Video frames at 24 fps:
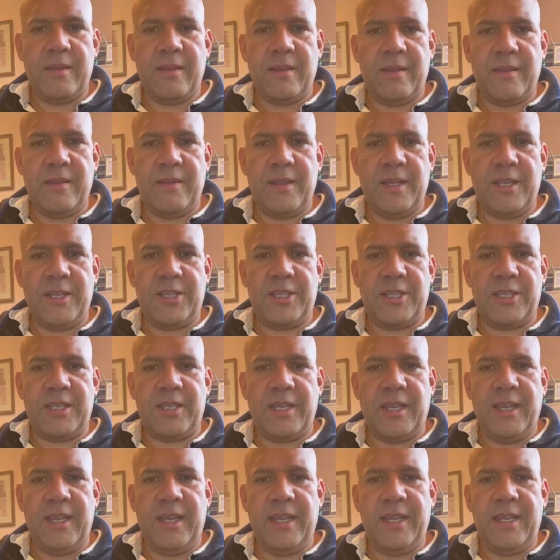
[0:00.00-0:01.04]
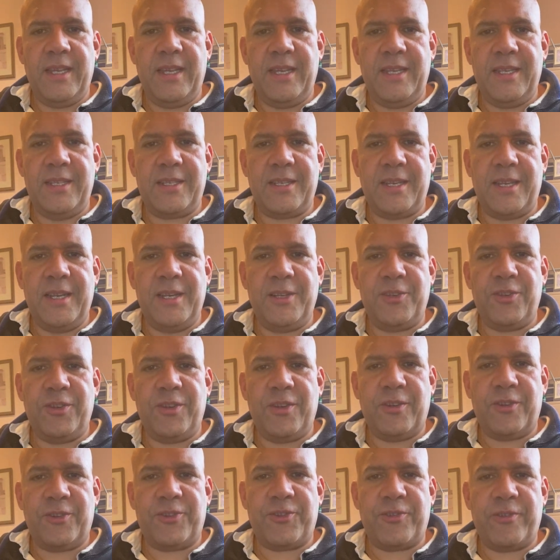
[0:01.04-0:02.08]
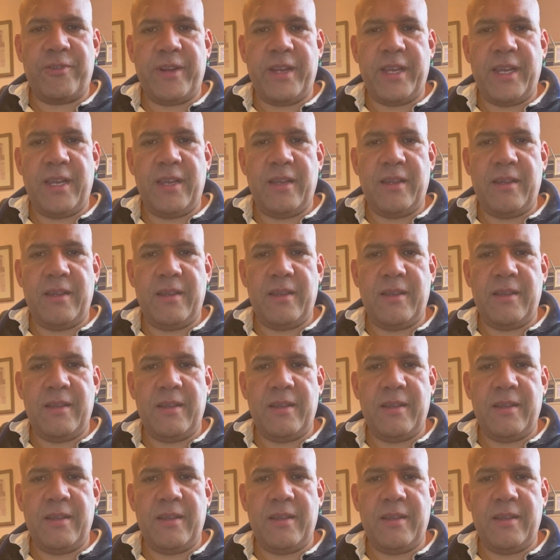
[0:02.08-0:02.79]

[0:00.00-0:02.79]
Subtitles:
This is an introductory